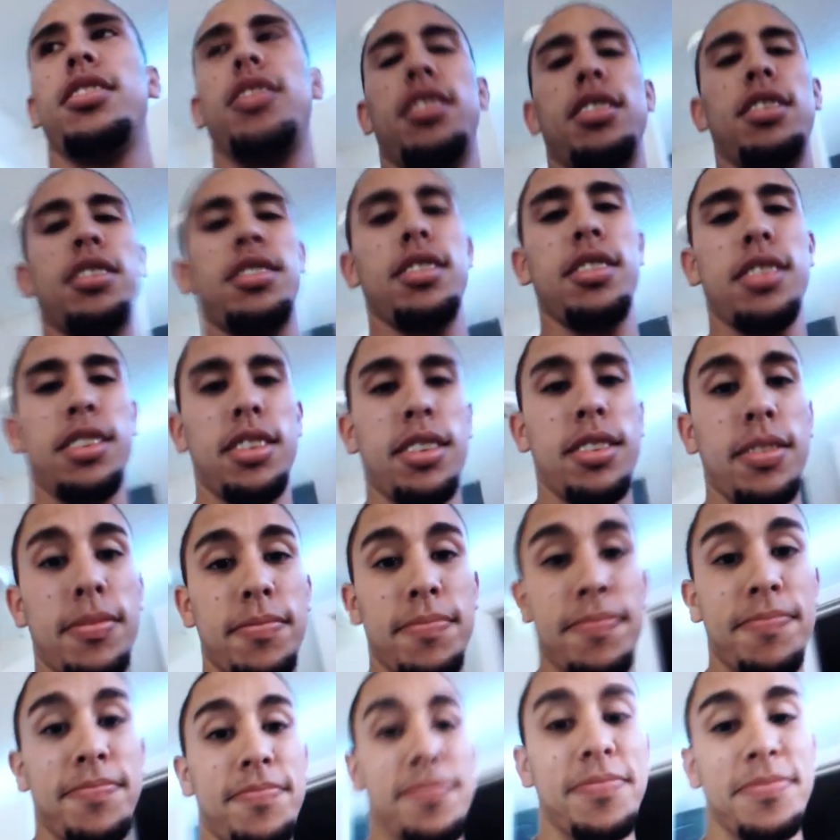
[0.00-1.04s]
Sensei, tell me,
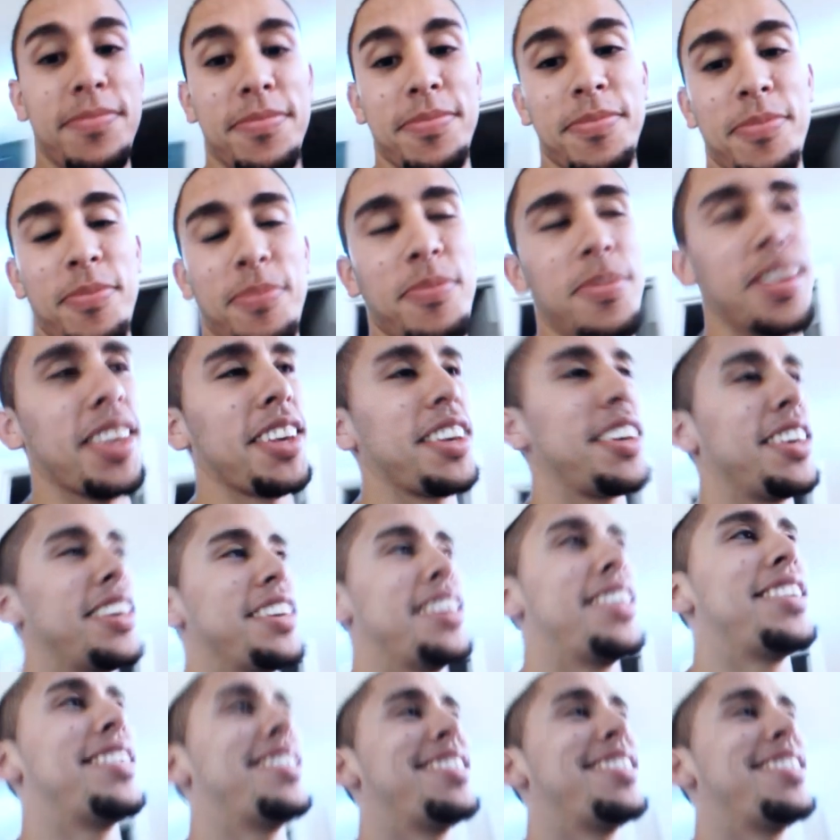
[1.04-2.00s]
what did you just get?